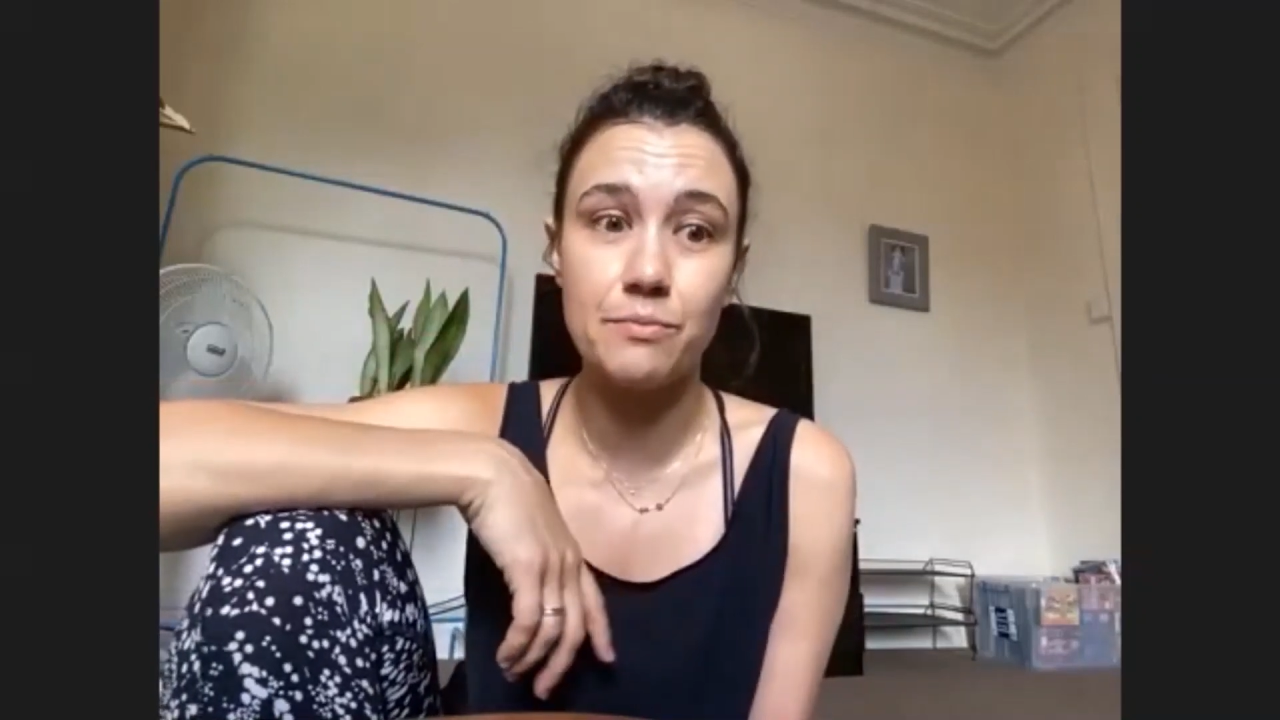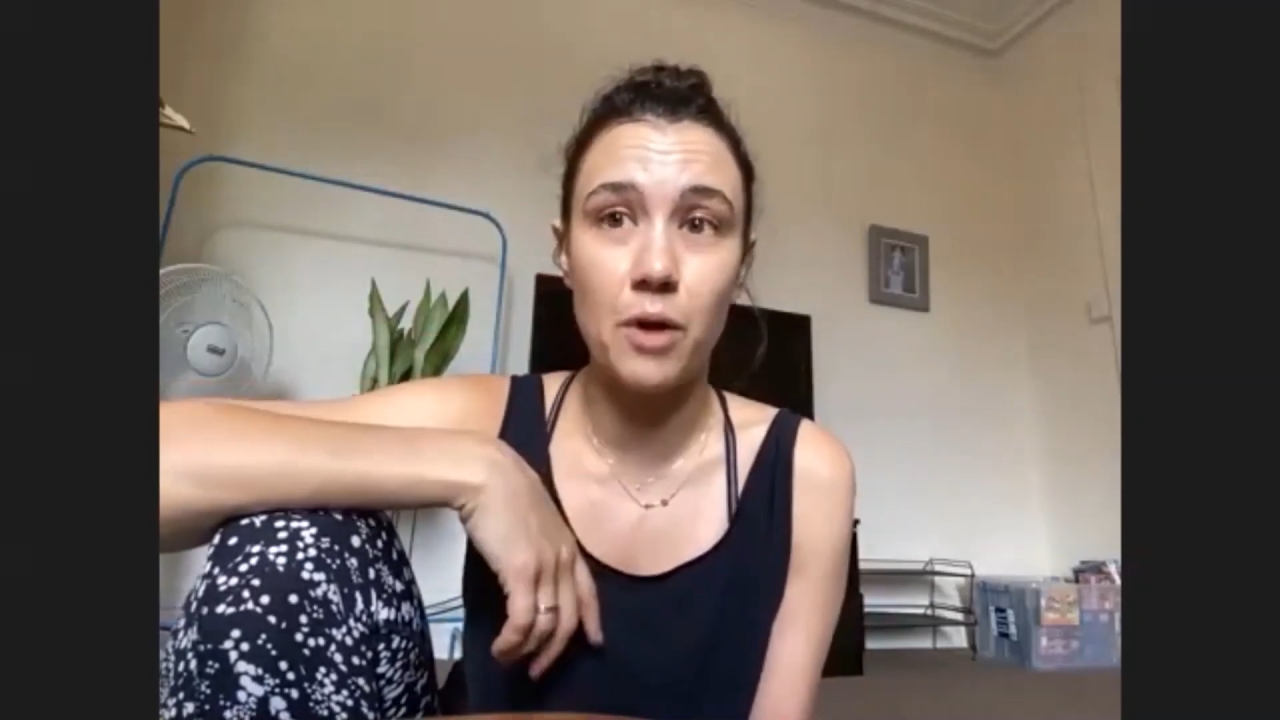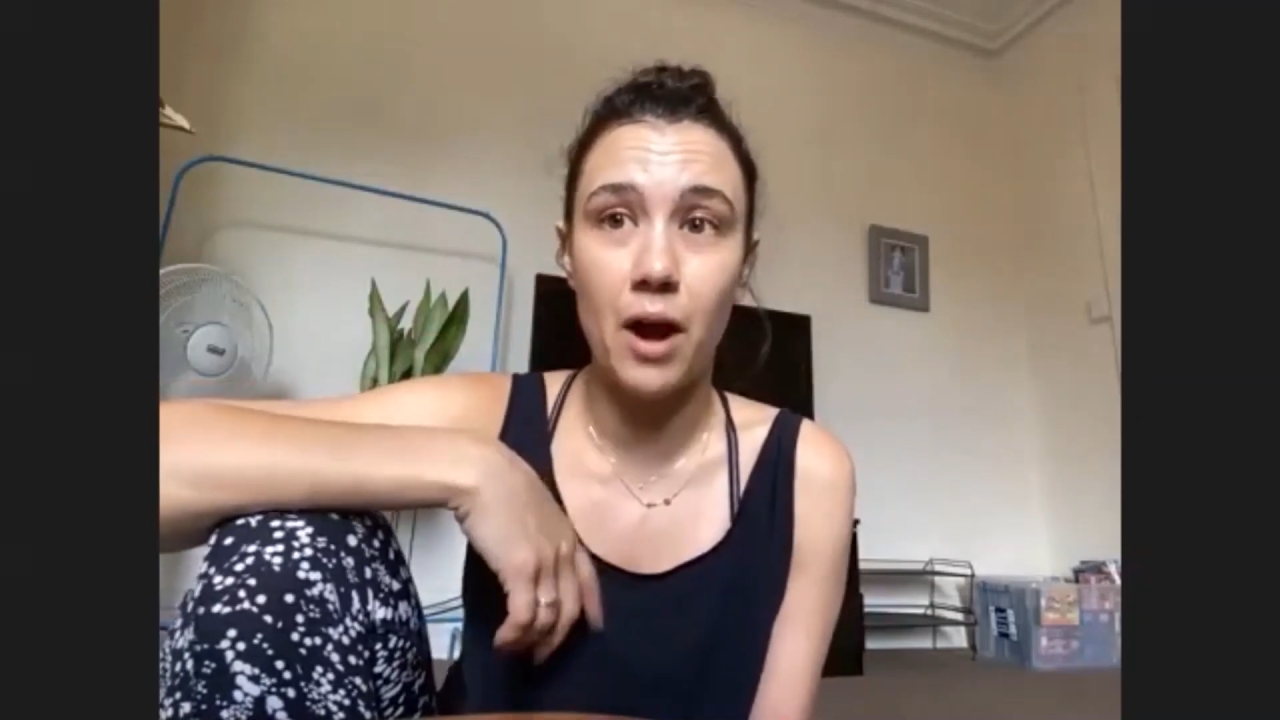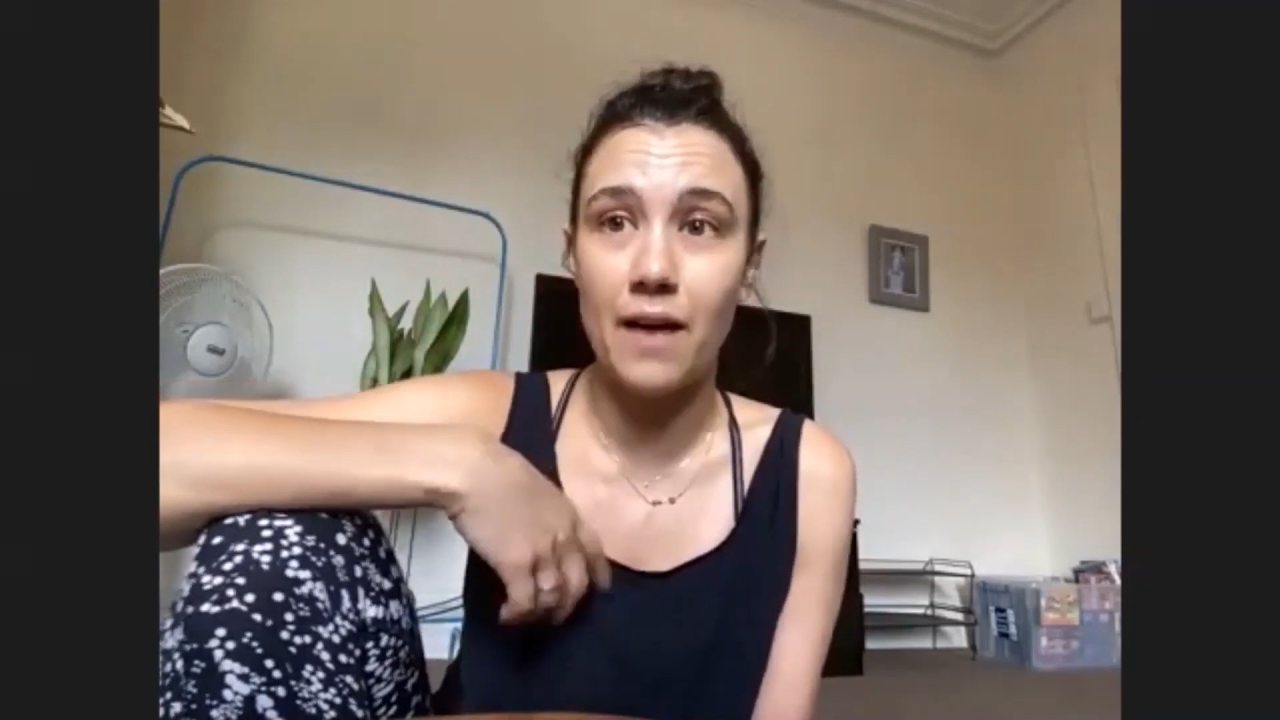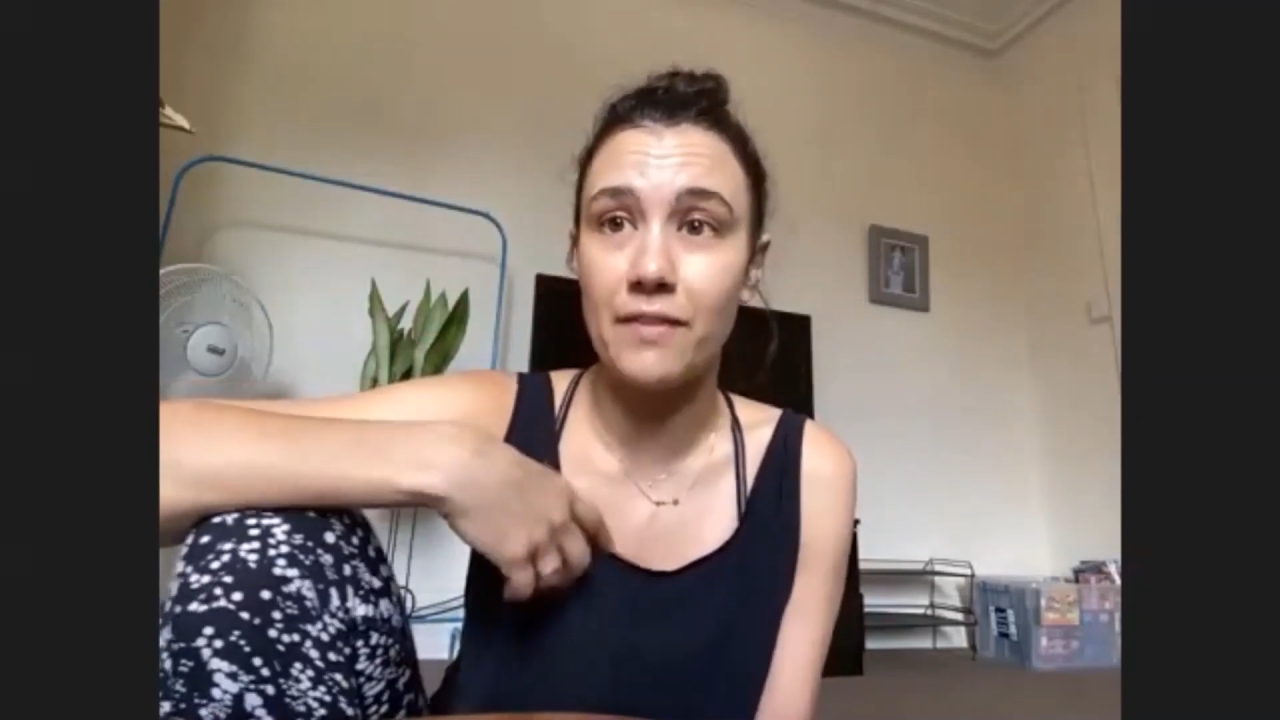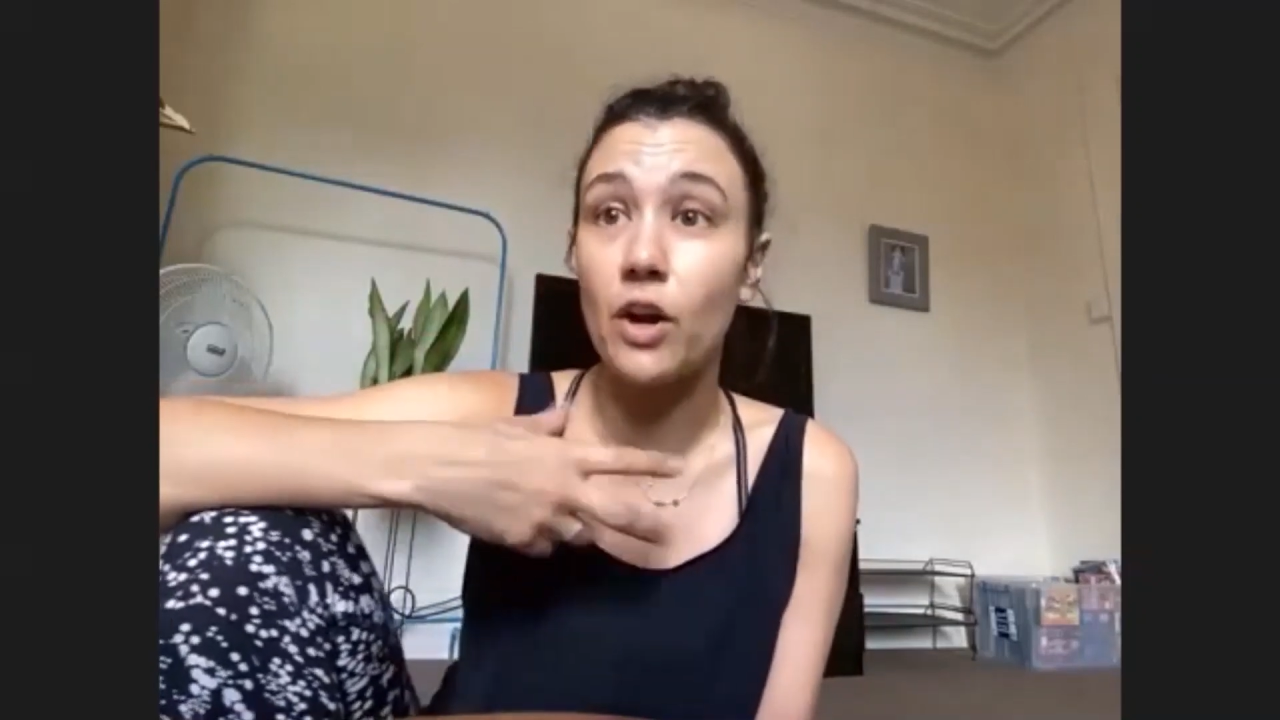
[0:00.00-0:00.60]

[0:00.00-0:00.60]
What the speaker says: private